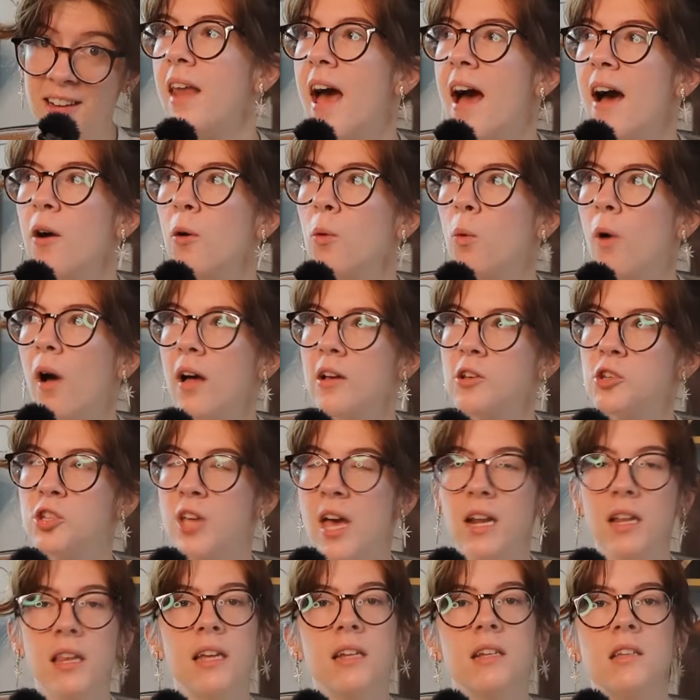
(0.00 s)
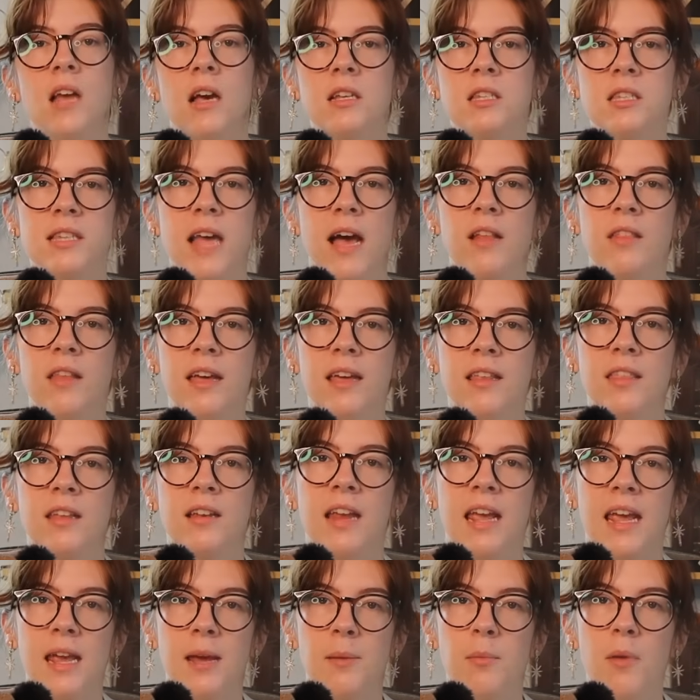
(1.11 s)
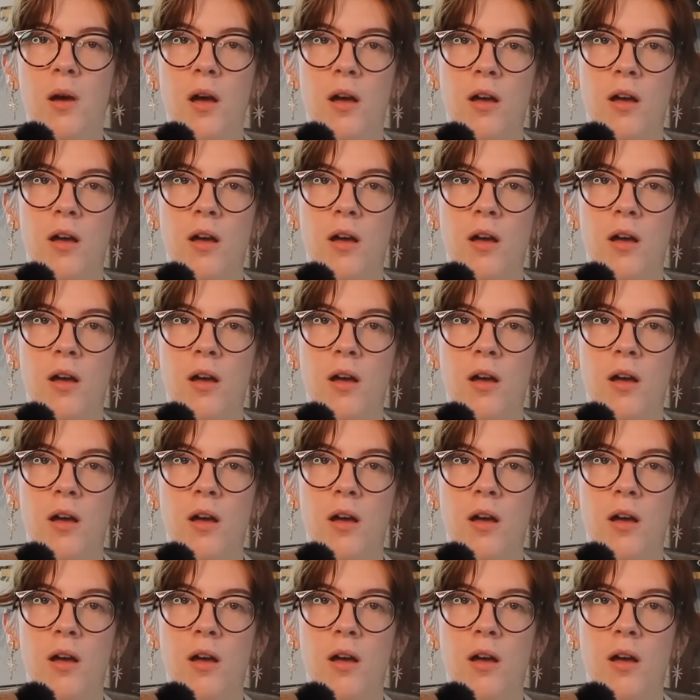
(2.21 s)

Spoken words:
Now, while chatelaine does sound like the name